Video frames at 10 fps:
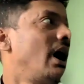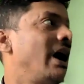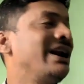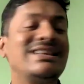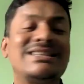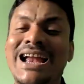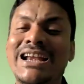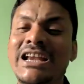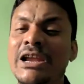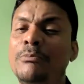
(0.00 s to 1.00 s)

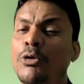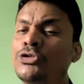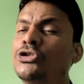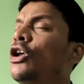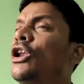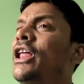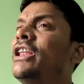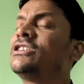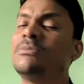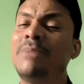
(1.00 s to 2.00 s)
Understanding
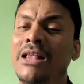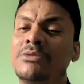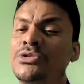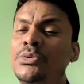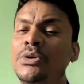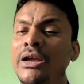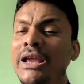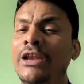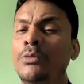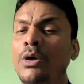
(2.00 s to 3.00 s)
post-colonialism helps you
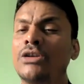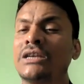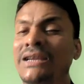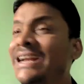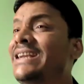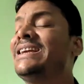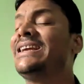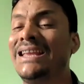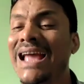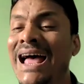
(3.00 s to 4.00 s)
in what?
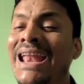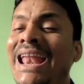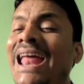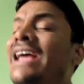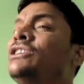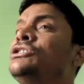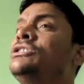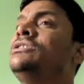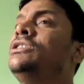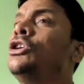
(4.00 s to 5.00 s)
Critically
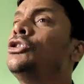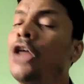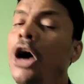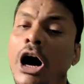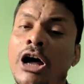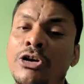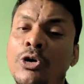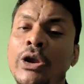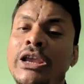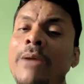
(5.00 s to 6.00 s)
analyzing the
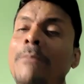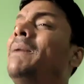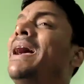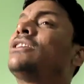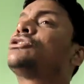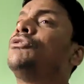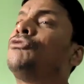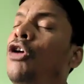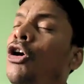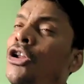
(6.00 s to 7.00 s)
ongoing impacts of
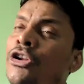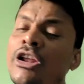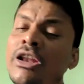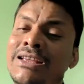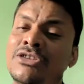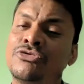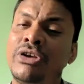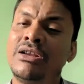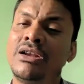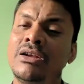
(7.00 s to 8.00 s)
colonial
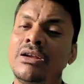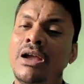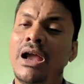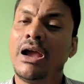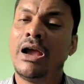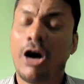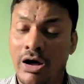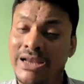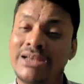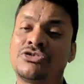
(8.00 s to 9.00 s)
history
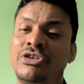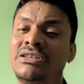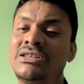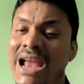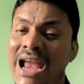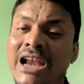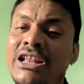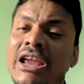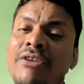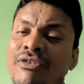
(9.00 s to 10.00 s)
or histories and
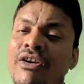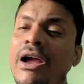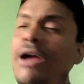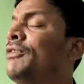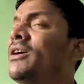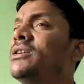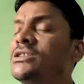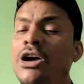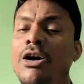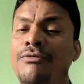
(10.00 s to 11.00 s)
the
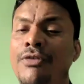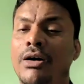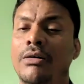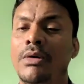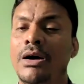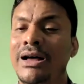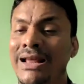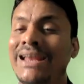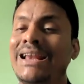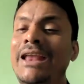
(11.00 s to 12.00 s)
efforts of
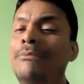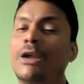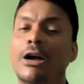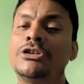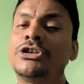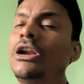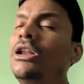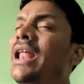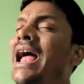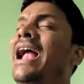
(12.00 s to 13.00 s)
reclaimed cultural
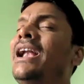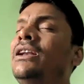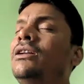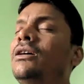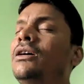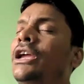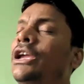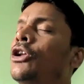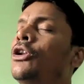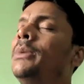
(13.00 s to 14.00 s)
and
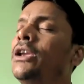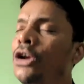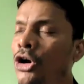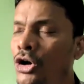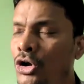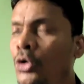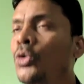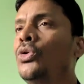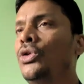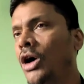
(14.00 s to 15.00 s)
economic
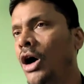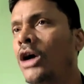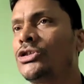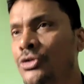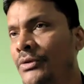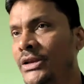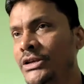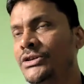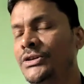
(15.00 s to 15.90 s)
rule or sovereignty.